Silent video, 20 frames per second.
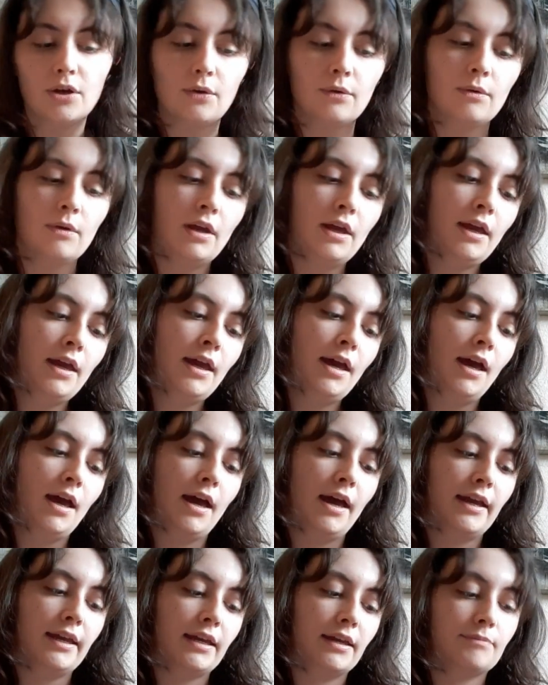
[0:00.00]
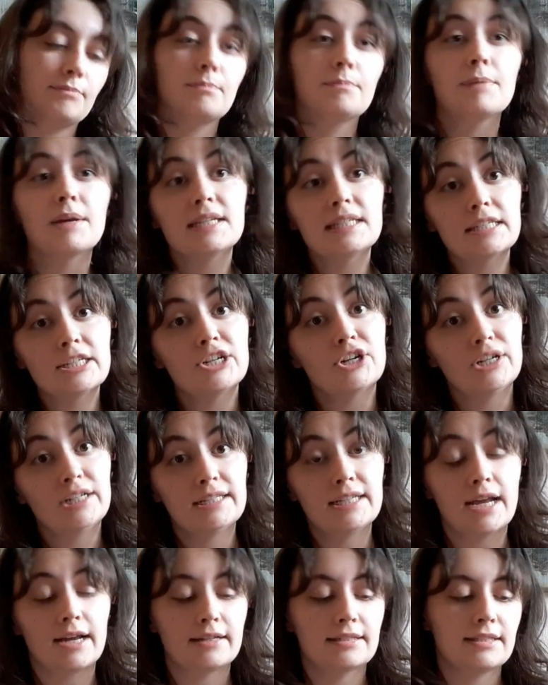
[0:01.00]
based here in Texas,
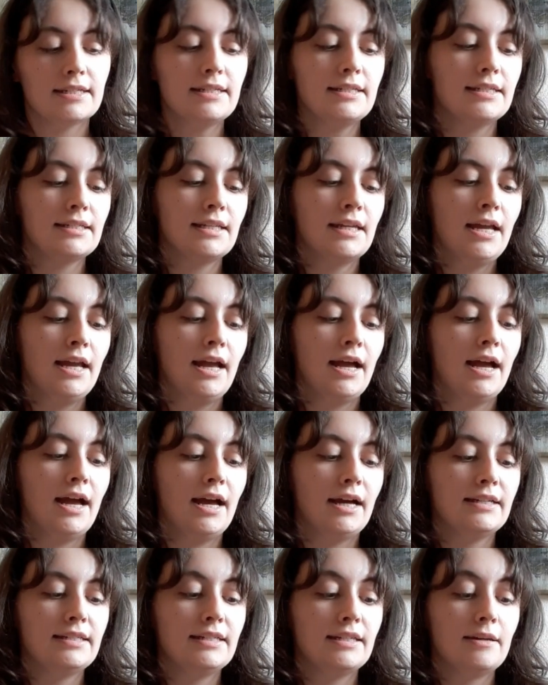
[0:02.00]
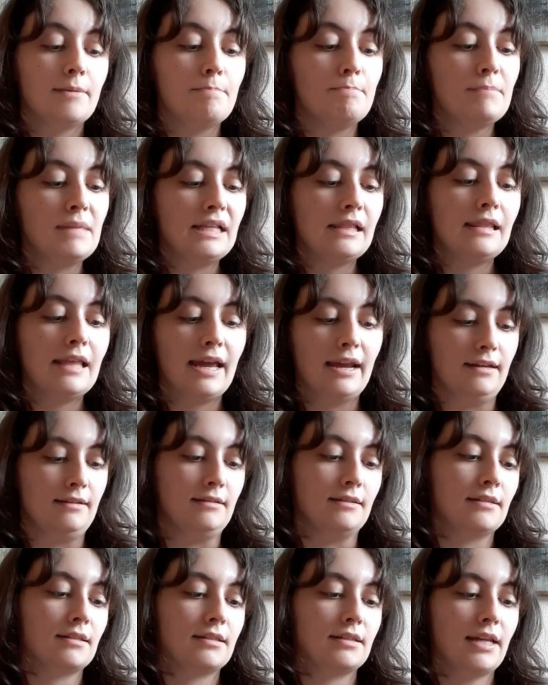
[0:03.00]
did a mill end sale. So was
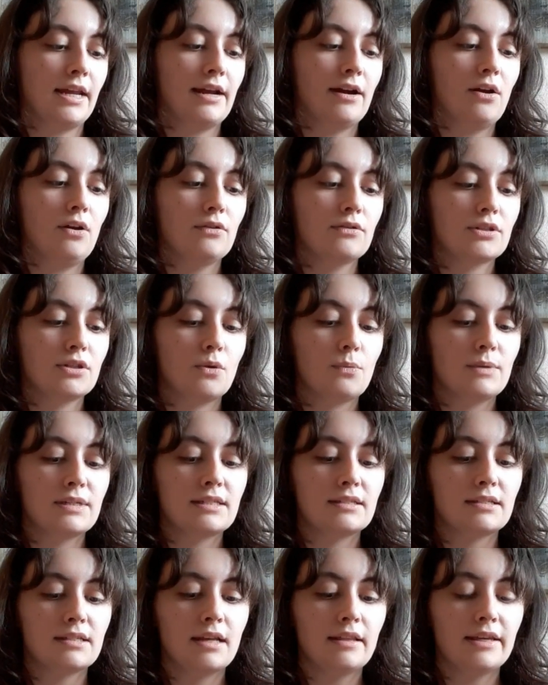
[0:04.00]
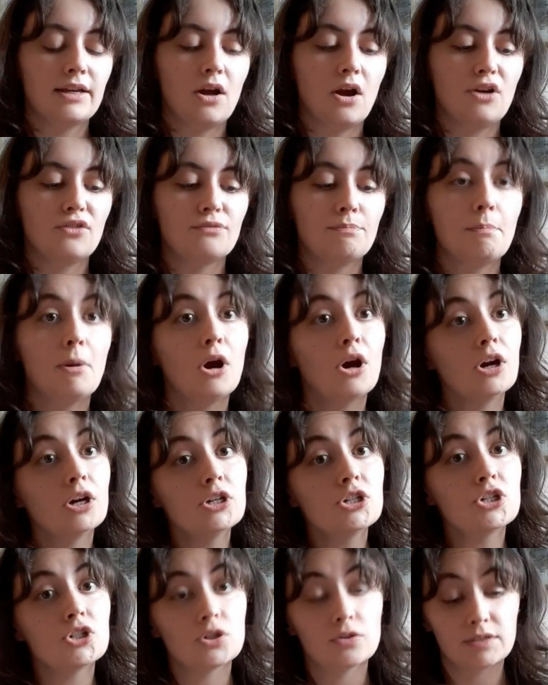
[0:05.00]
selling off partial
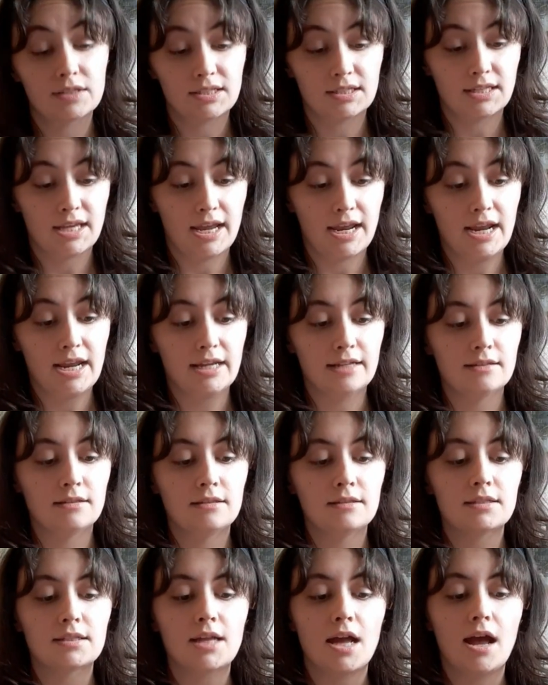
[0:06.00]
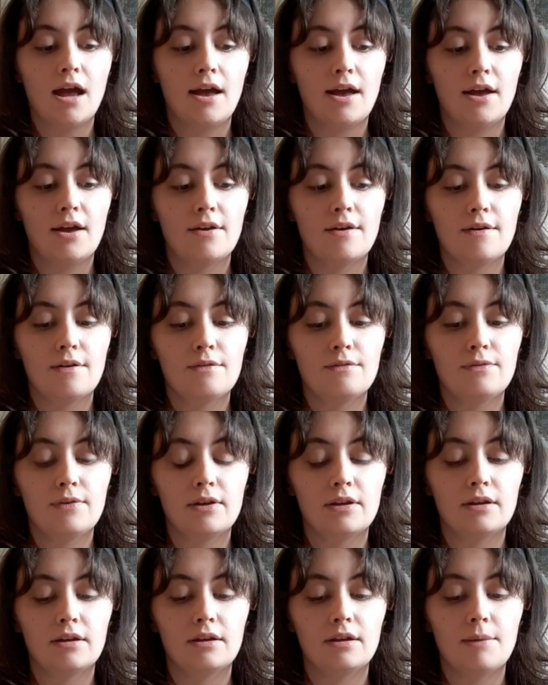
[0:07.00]
skeins of a bunch of their
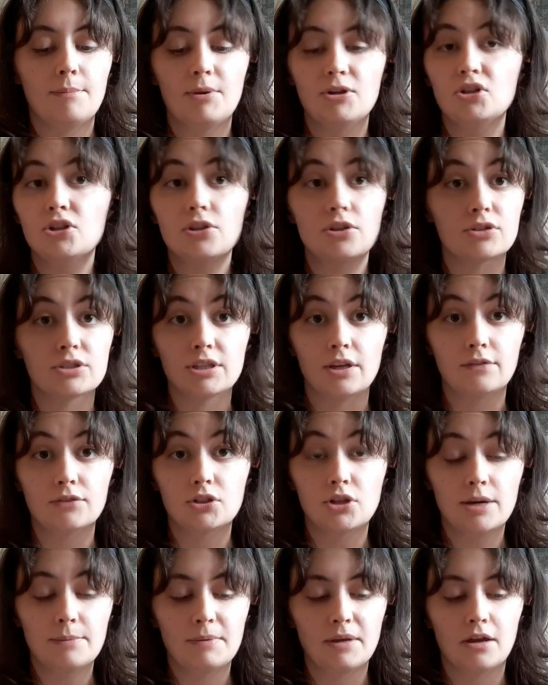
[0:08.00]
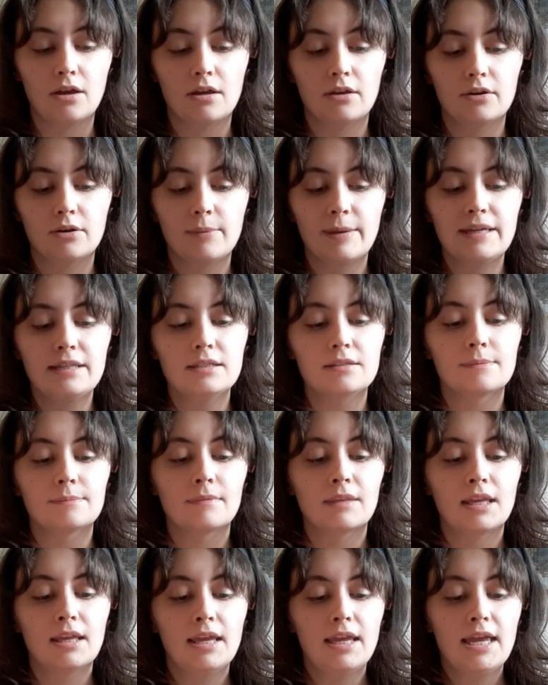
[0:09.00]
self-striping colorways.
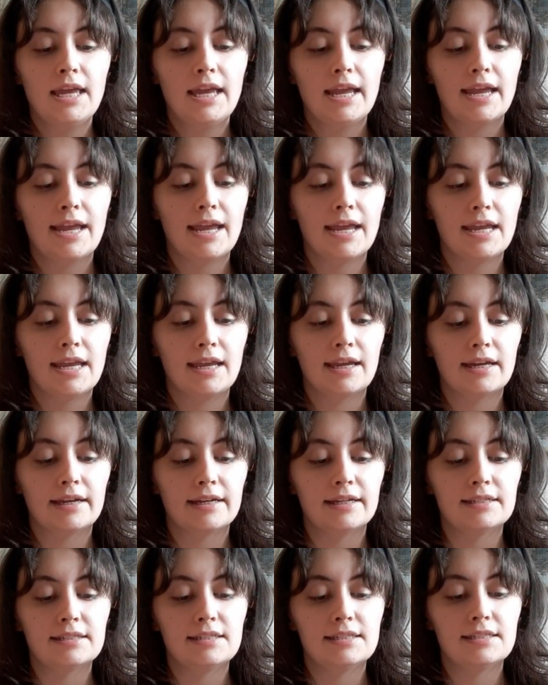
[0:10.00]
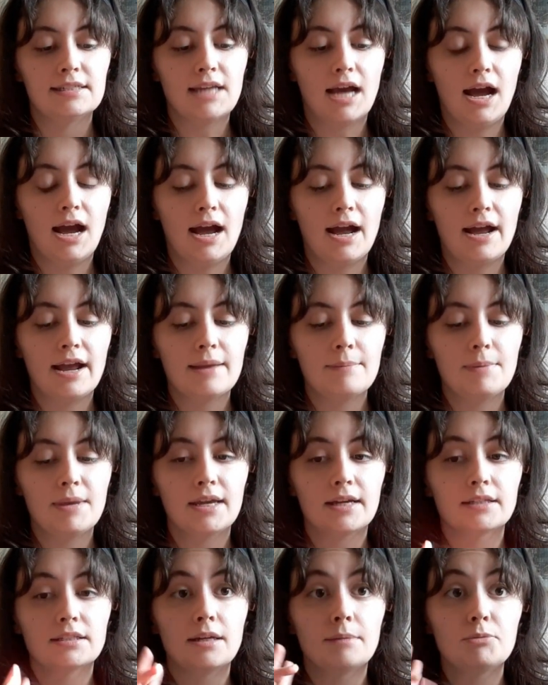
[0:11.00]
And I picked up 2 of them. I
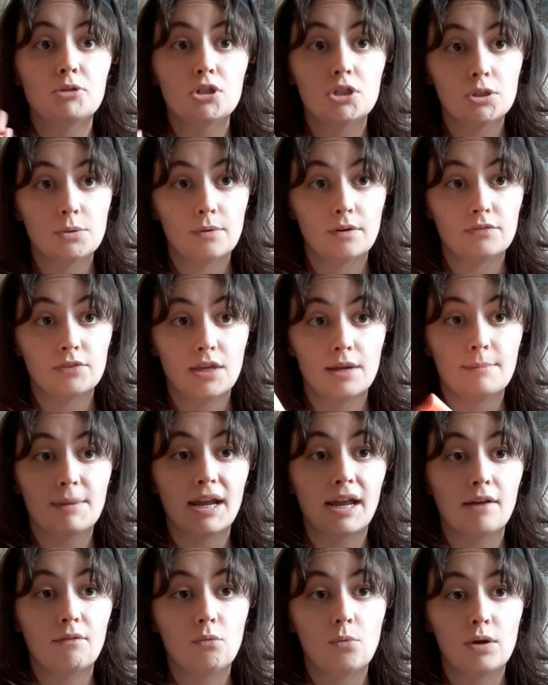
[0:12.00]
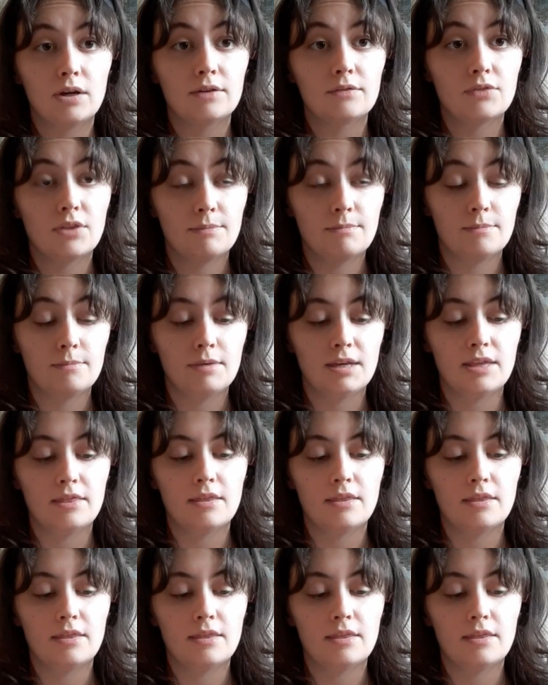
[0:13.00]
have one of them in the bag here